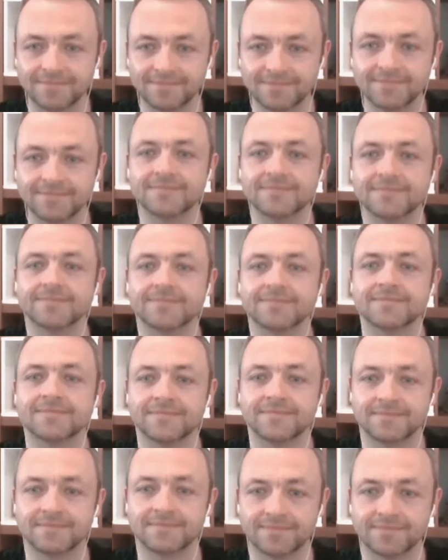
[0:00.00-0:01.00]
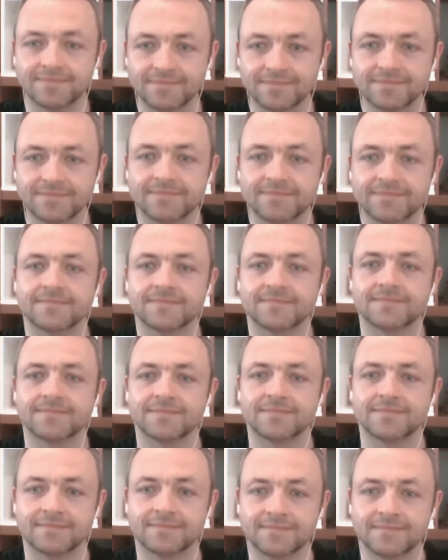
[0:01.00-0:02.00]

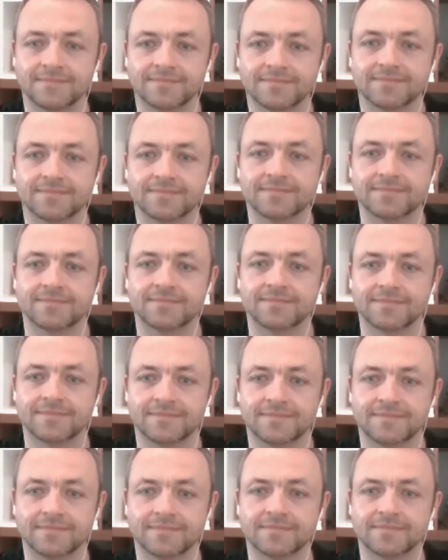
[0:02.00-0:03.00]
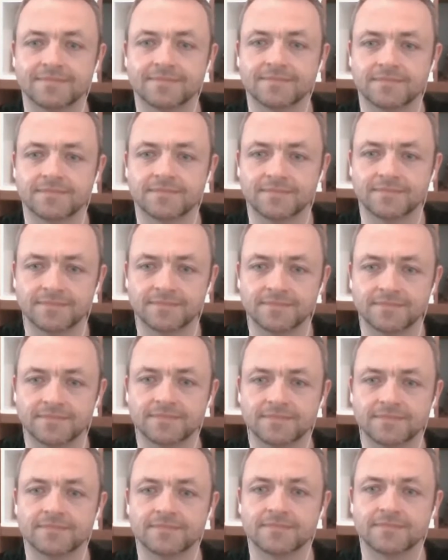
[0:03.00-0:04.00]

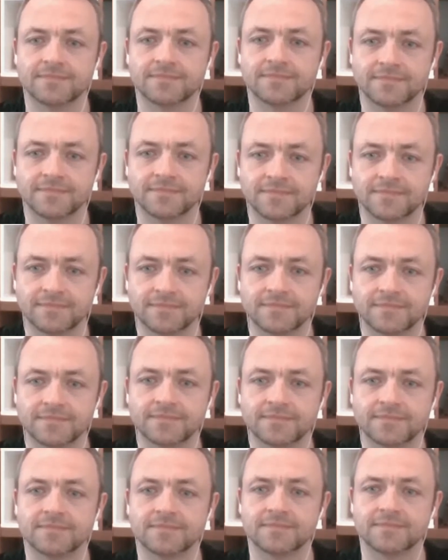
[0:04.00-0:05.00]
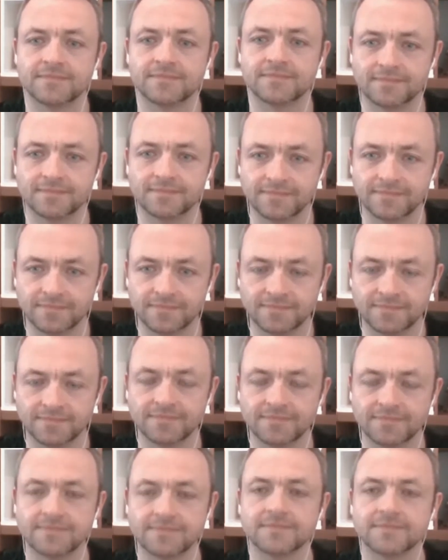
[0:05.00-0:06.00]

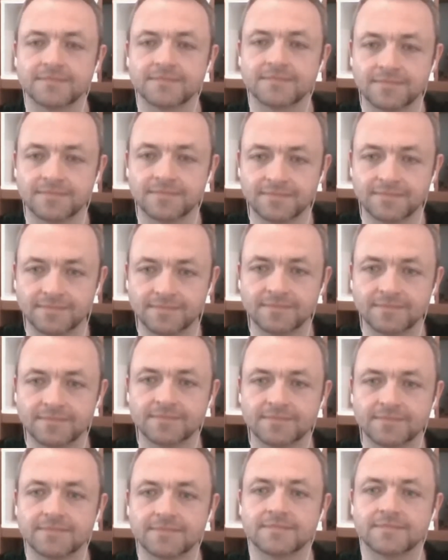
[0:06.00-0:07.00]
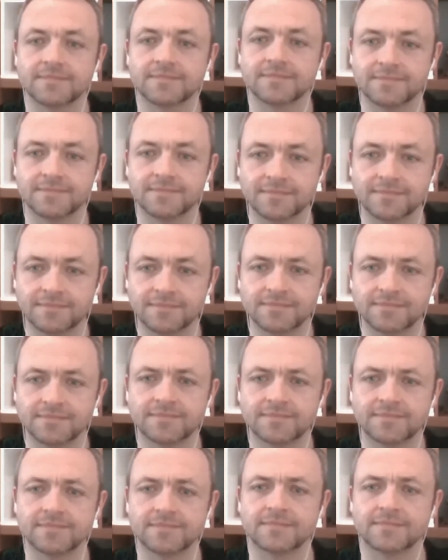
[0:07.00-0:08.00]
The person shown says nothing.